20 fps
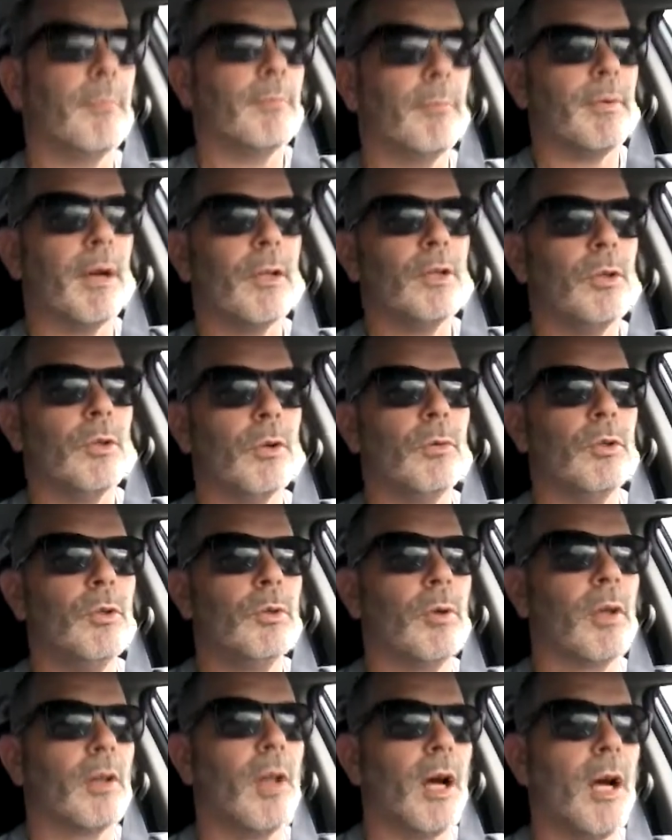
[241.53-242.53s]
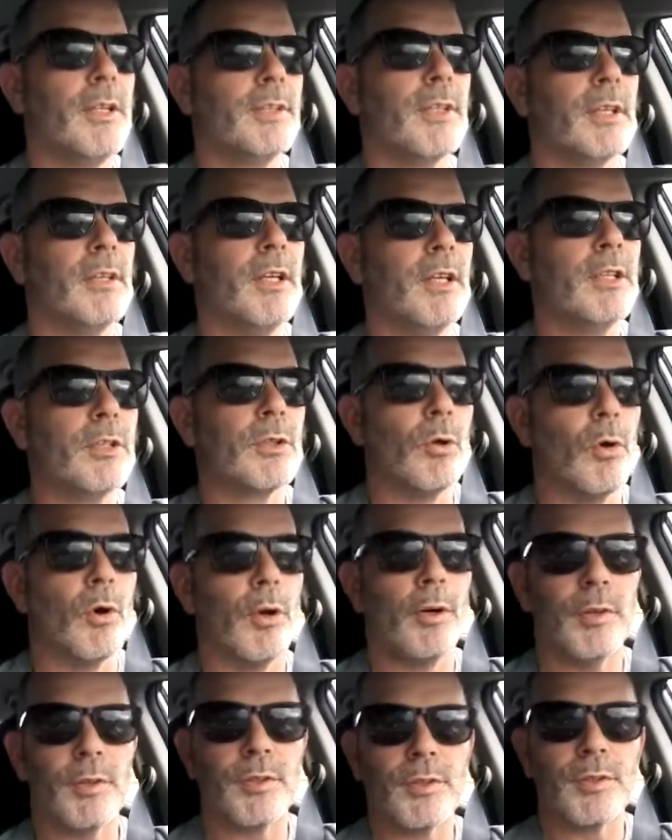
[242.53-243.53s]
By utilizing these
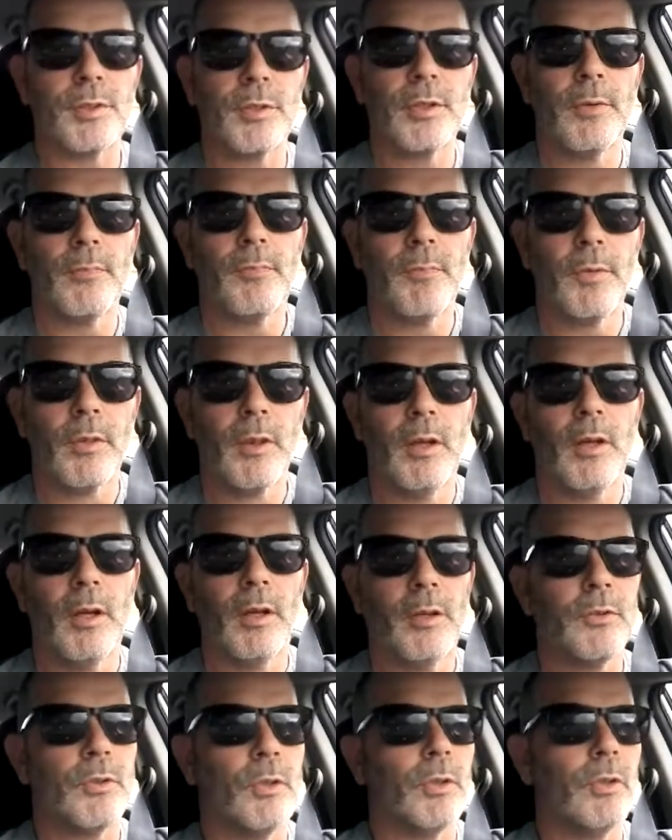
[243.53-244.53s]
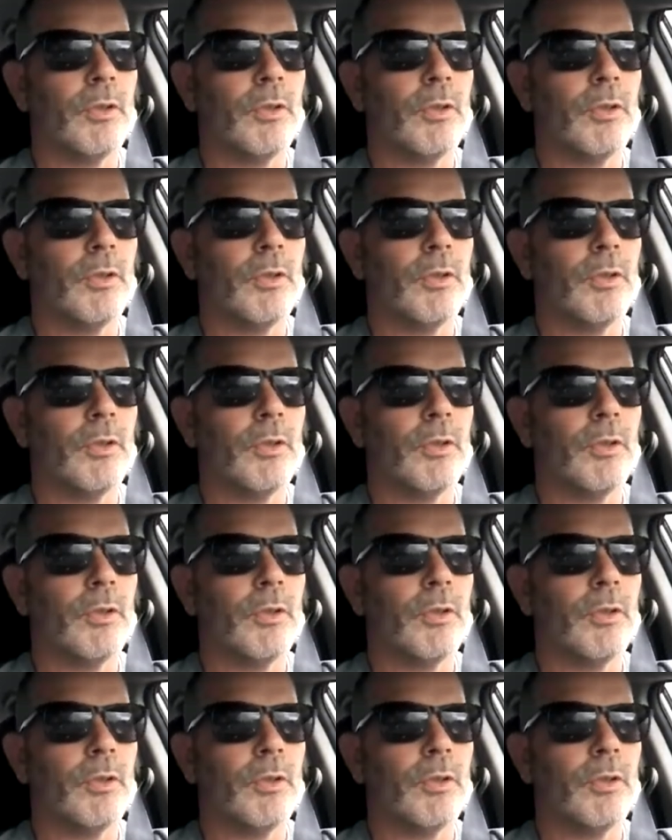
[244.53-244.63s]
orders so